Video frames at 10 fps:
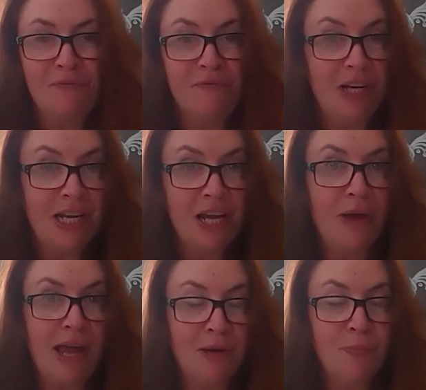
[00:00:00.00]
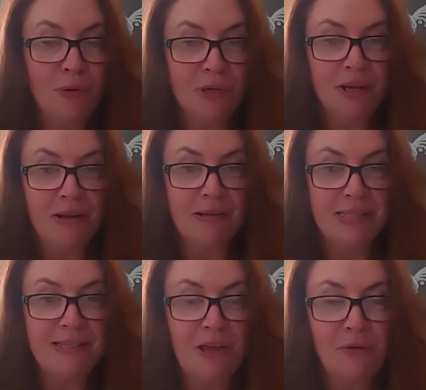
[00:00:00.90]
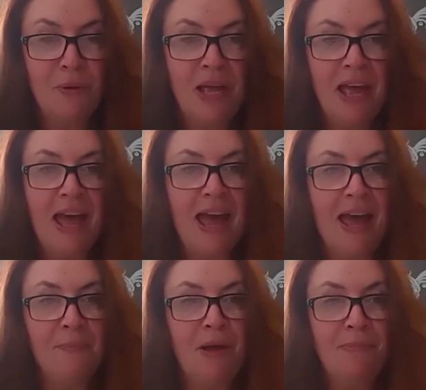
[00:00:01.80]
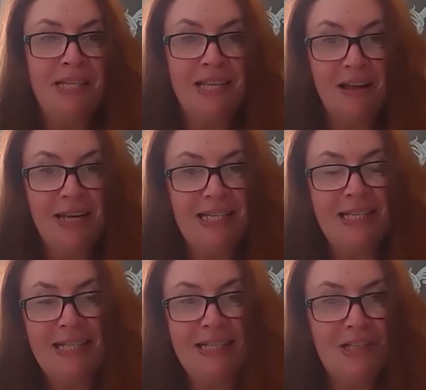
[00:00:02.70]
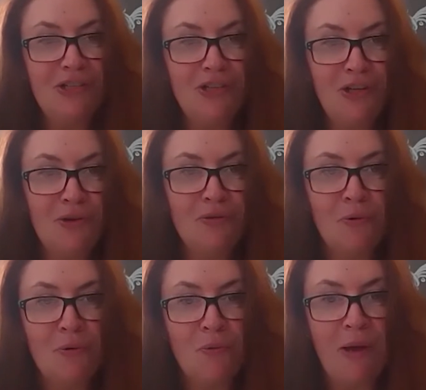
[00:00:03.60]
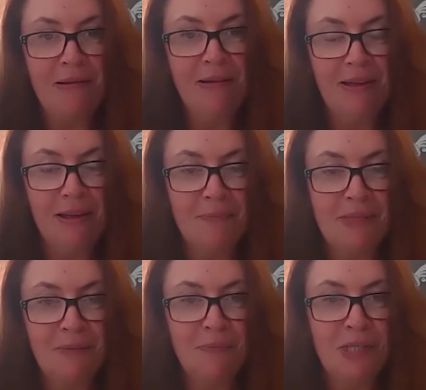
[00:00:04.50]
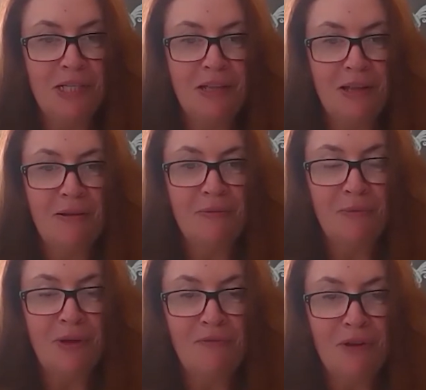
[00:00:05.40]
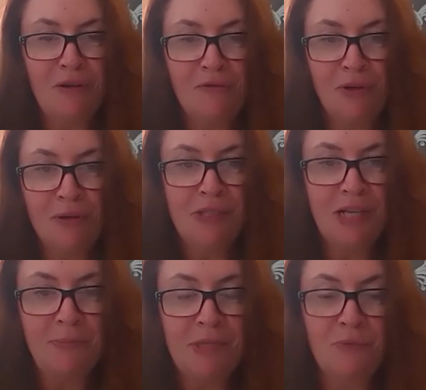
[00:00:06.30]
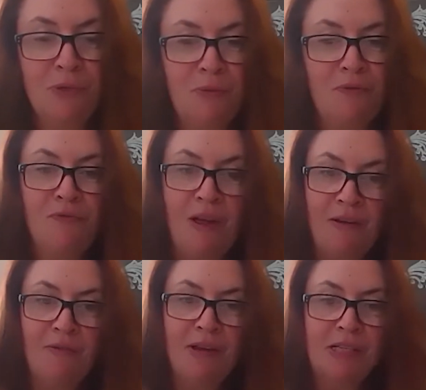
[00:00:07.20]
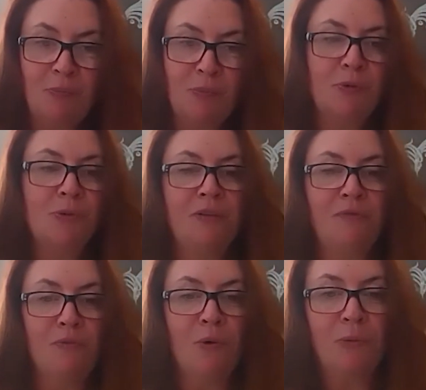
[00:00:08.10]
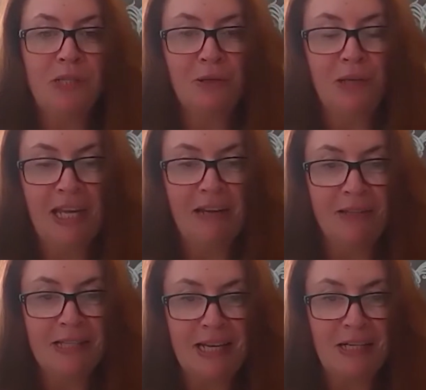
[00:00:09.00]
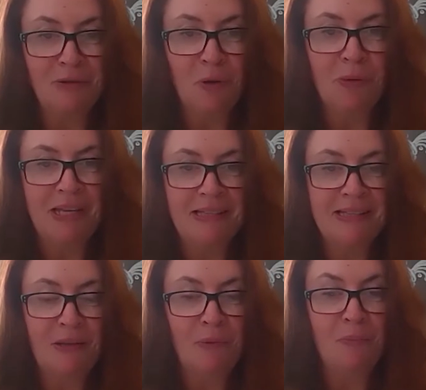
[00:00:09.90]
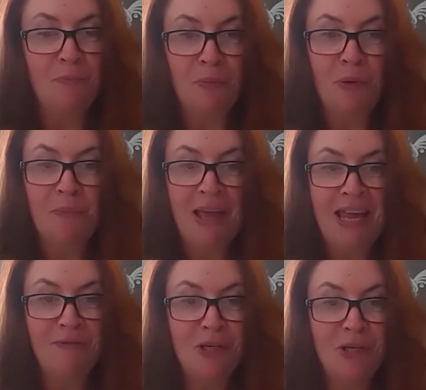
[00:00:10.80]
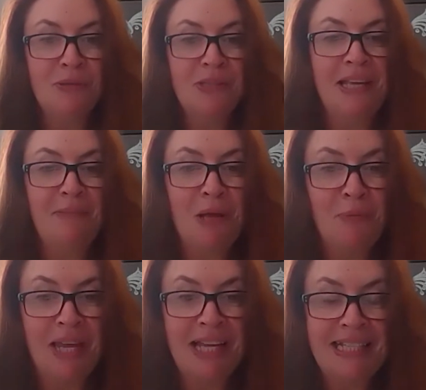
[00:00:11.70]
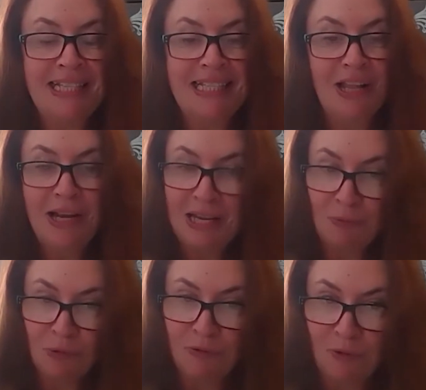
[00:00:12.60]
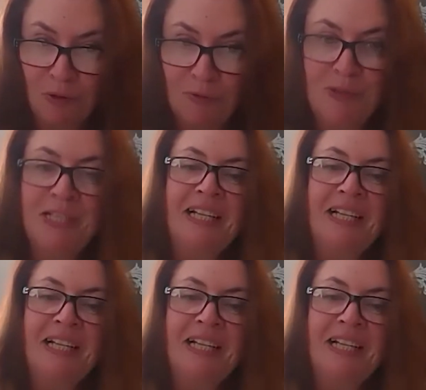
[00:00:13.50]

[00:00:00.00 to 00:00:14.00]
video and podcast. So I'm delighted to welcome somebody that we've known for a long time and has always been very, very supportive of what we're doing here at the Tech Trailblazers. But we may have news that he may be getting slightly more involved.